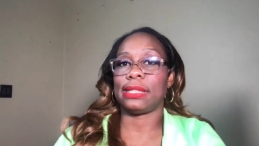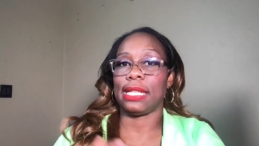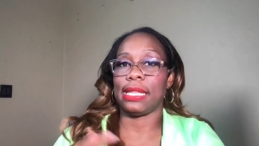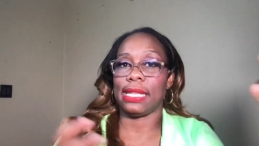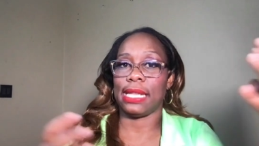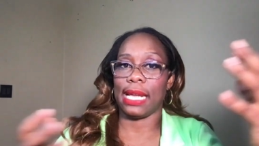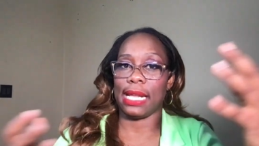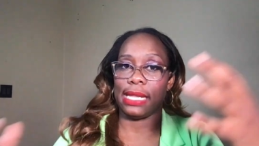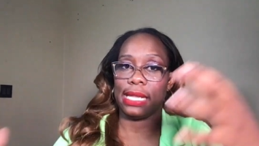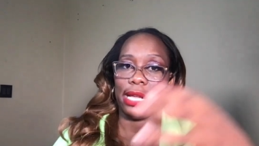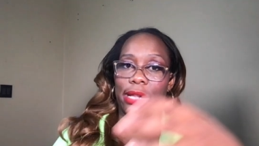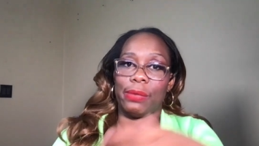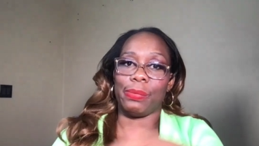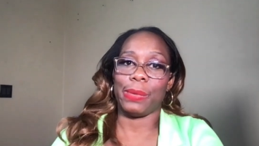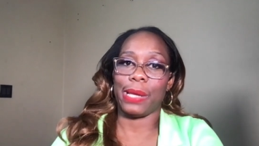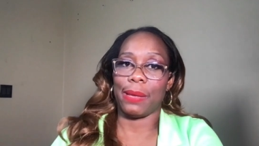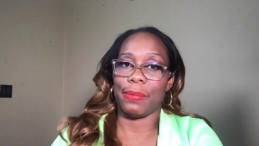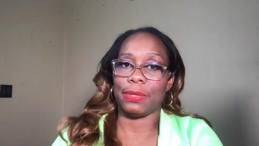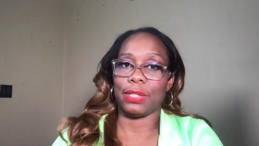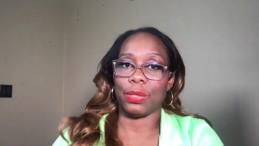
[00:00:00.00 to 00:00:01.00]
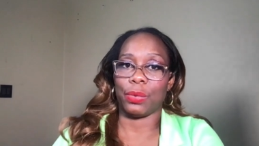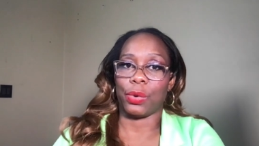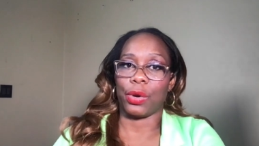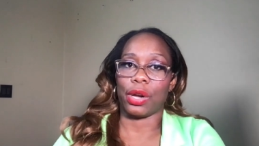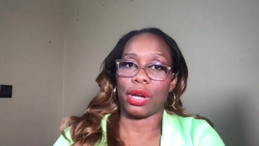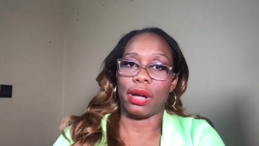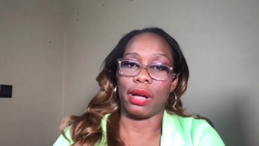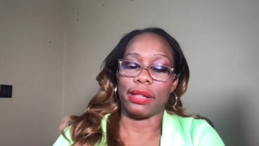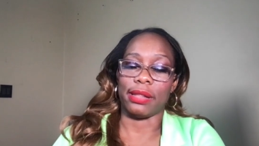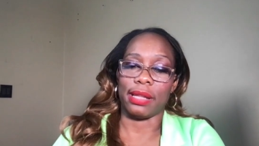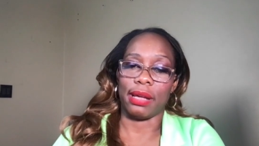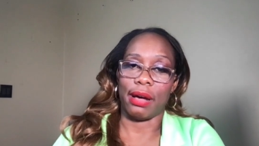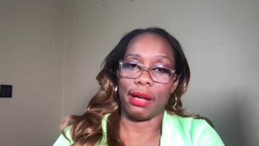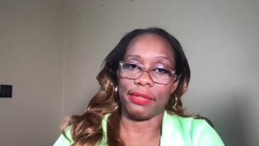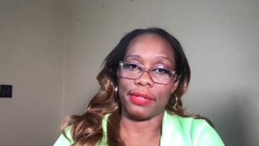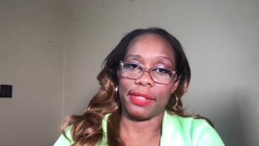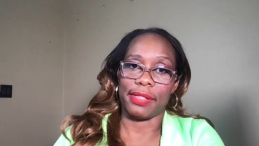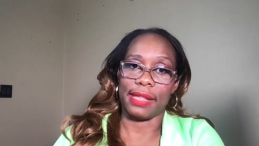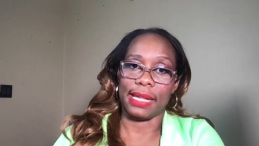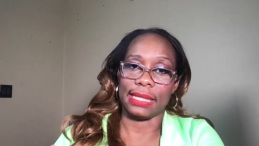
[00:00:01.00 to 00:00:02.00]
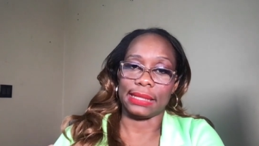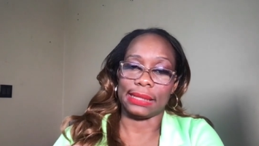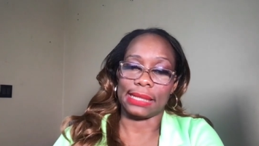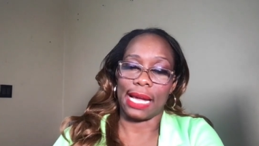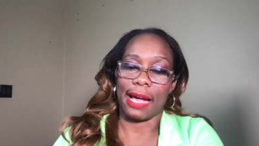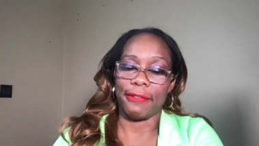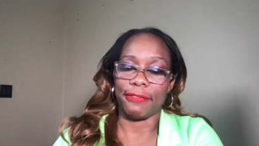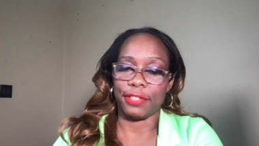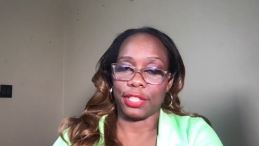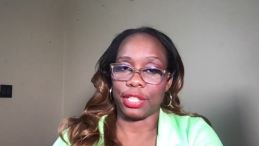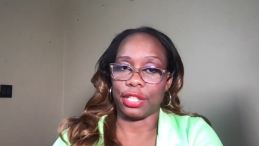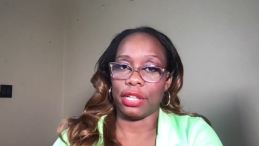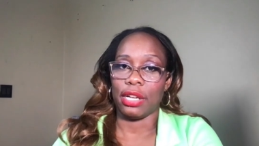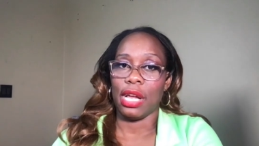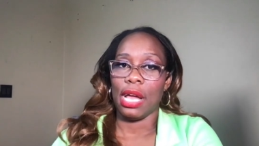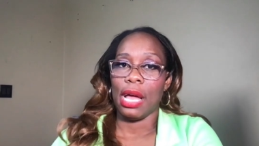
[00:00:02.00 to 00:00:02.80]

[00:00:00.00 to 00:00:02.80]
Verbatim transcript: and then they'll be able to work on the other things after.